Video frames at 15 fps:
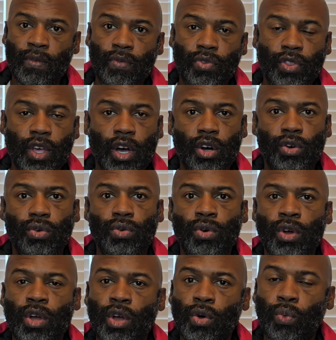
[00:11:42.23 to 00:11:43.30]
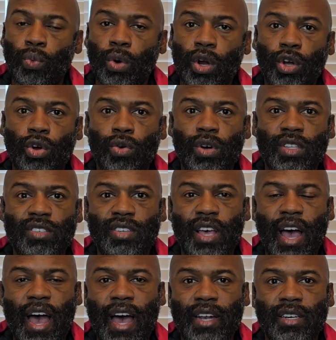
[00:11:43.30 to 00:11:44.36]
No, we're going
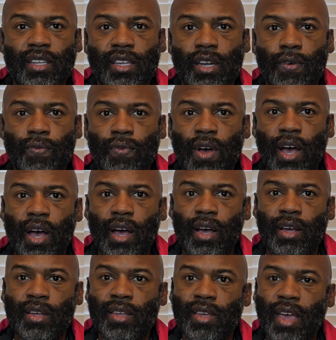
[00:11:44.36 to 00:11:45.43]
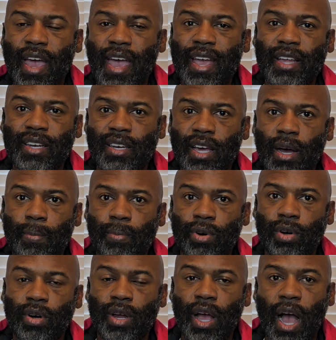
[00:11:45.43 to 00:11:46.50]
to identify a
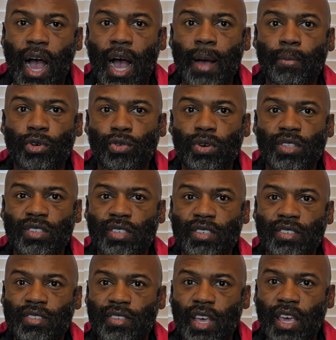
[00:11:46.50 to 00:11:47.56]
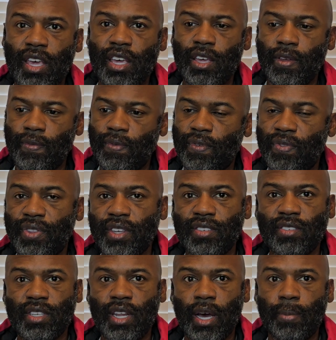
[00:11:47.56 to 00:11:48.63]
number. I'm going to save
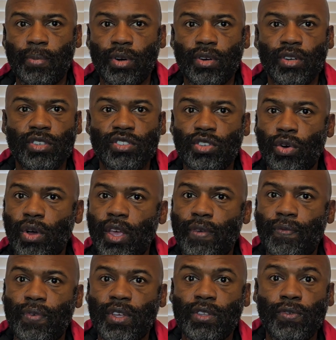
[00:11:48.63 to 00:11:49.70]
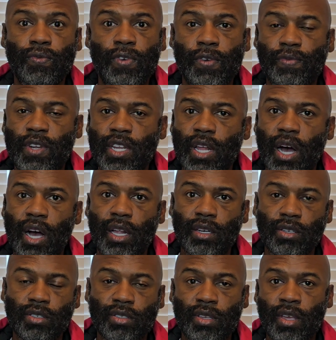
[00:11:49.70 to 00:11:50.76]
this number. So if it's
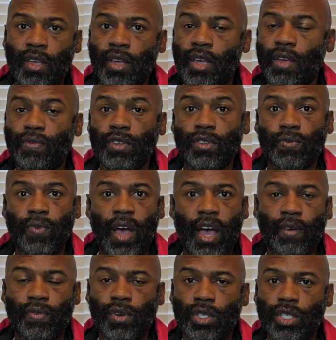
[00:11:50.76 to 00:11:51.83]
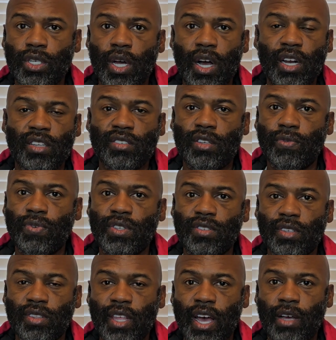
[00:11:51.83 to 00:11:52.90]
$50, if it's $500, if it's
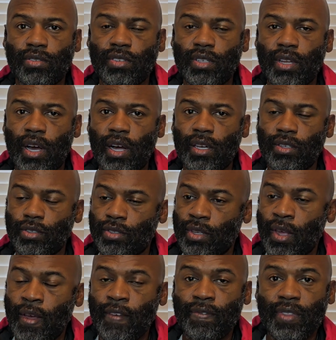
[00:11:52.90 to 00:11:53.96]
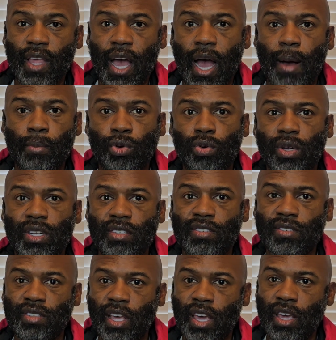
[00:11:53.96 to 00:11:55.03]
$1,000, I'm going to
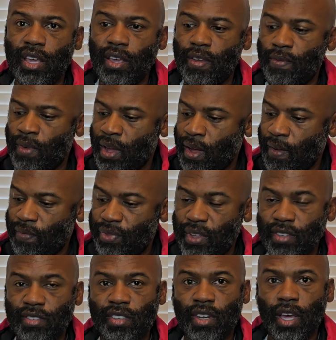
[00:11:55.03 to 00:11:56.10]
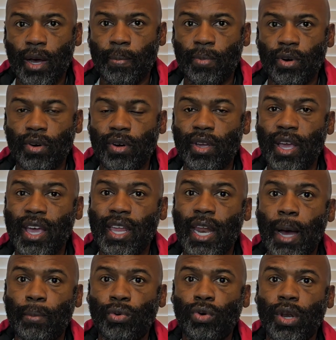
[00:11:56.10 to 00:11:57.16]
save this number and
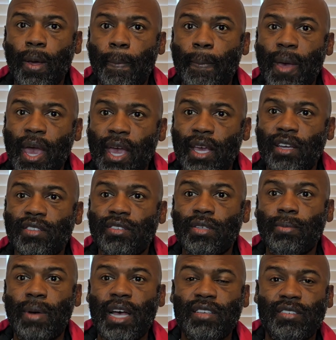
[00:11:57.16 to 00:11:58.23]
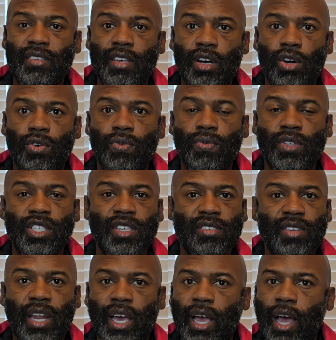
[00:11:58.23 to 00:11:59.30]
I'm going to pay it to myself
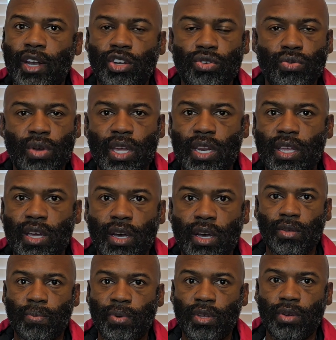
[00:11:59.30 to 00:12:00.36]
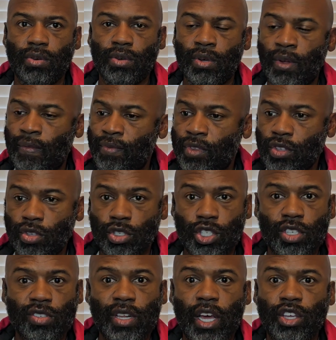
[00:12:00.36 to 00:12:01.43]
just like I do any bill. So
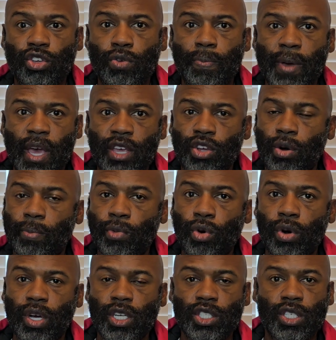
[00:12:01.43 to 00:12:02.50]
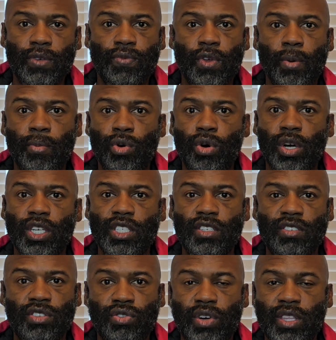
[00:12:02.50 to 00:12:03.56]
just like you pay your mortgage, if your mortgage
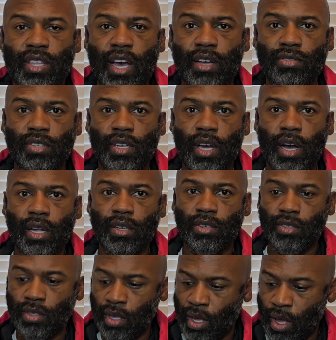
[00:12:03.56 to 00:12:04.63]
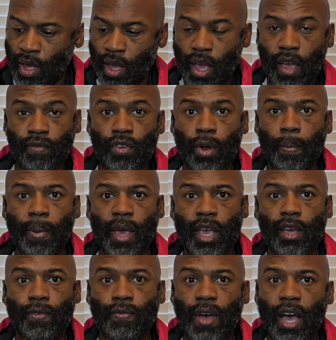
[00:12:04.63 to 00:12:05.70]
is $3,000, if you're
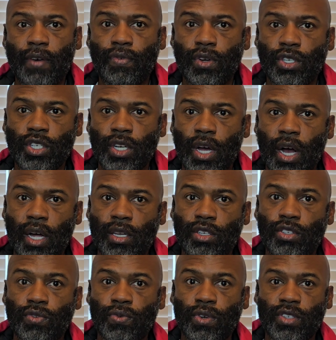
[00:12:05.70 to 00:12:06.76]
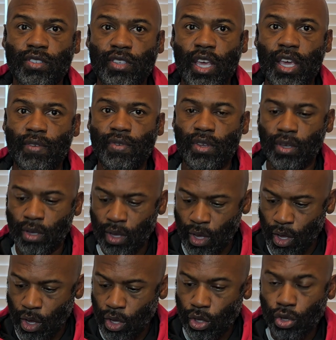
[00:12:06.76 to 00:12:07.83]
paying $500 for saving,
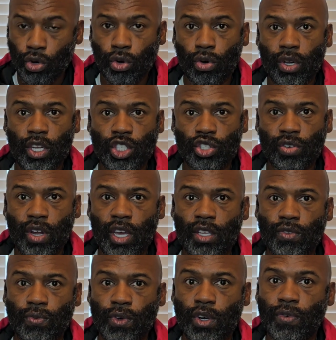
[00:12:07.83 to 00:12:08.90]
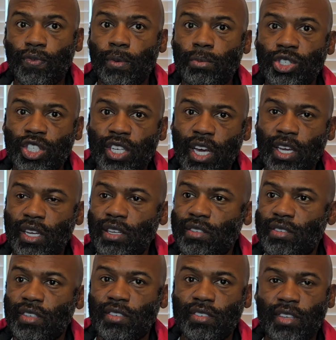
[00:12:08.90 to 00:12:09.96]
you're going to transfer from checking
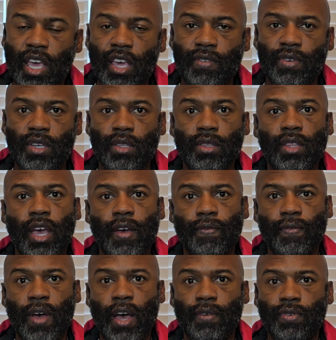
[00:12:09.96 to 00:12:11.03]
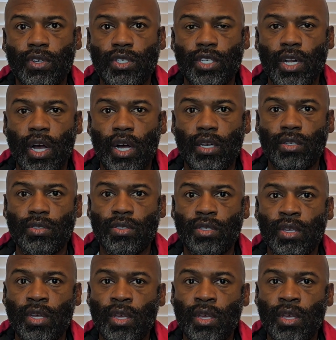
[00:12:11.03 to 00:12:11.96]
to saving that $500.